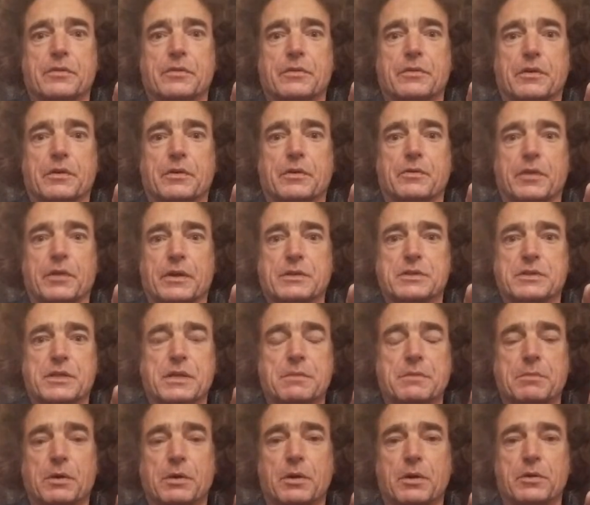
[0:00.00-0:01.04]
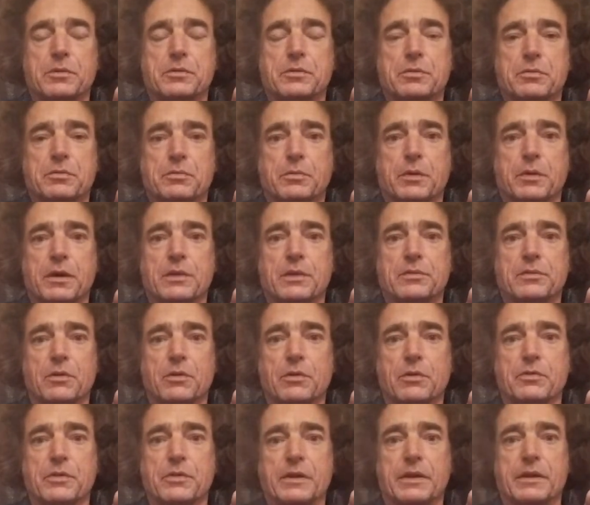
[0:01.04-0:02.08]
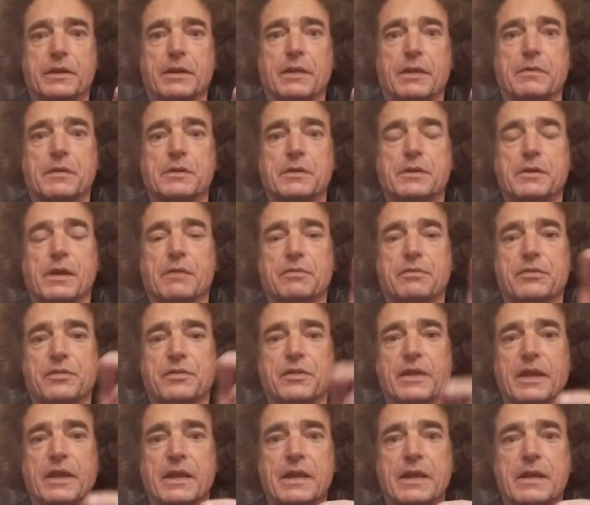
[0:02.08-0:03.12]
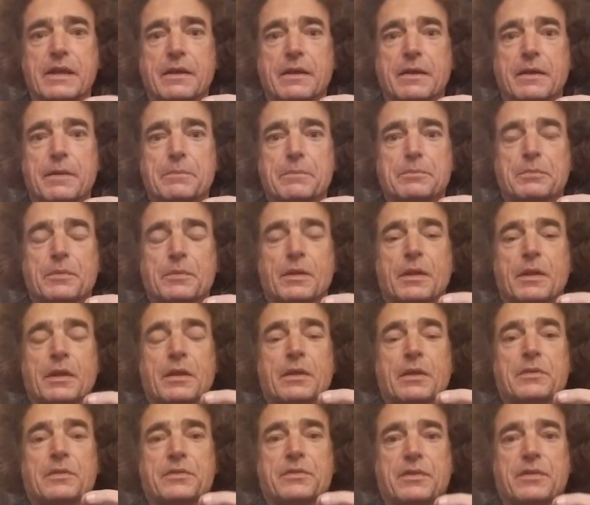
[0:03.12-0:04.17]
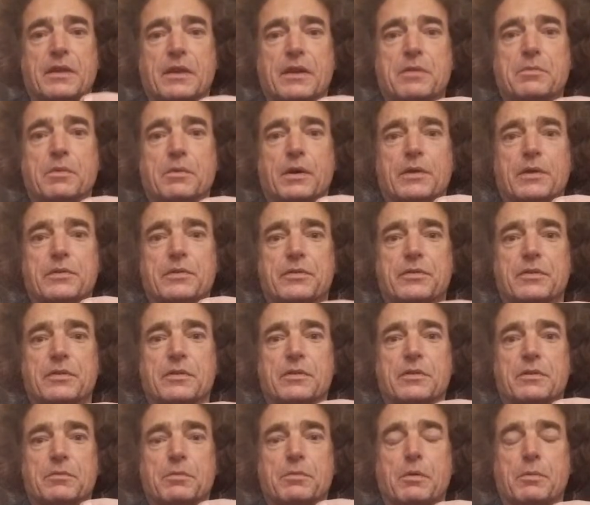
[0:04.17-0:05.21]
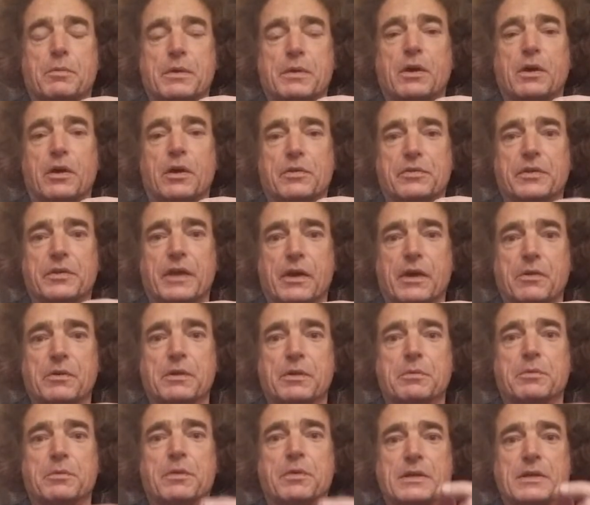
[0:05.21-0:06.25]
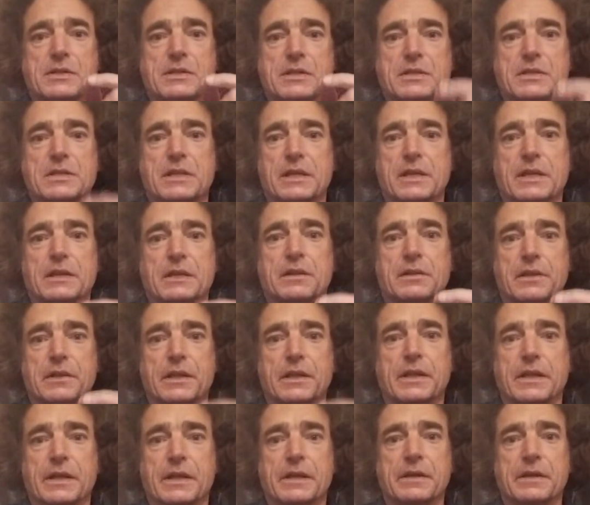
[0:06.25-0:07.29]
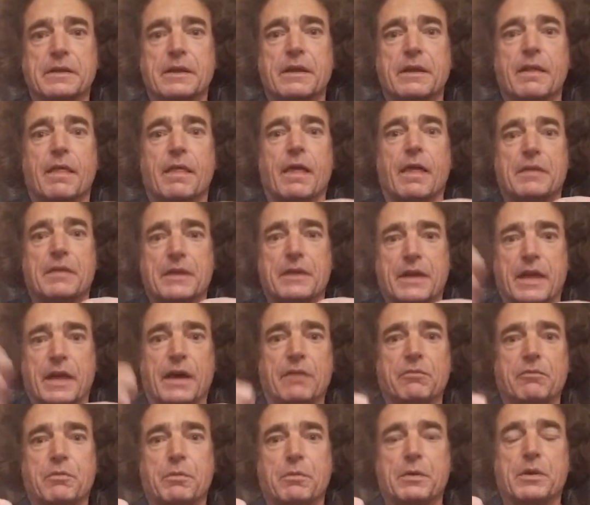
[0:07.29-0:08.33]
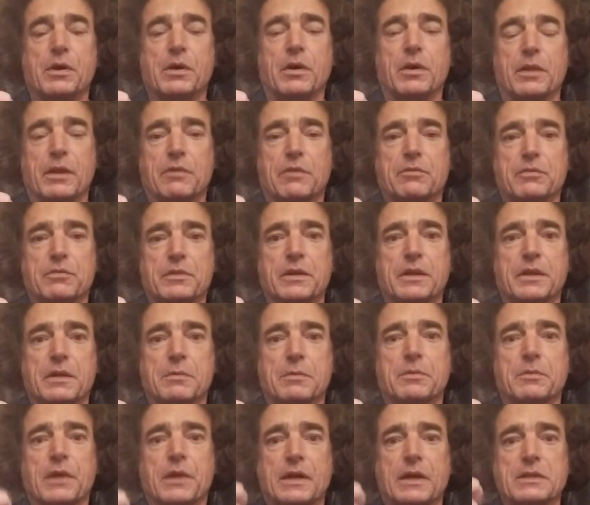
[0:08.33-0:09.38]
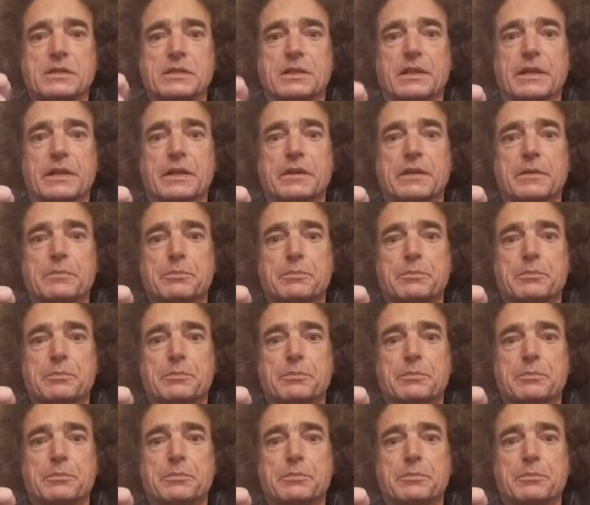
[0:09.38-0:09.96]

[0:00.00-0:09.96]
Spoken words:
the correct G mode was Locrian. And then you have C. C was what we call C Ionian was actually C Lydian, and then F, what we call F Lydian, was actually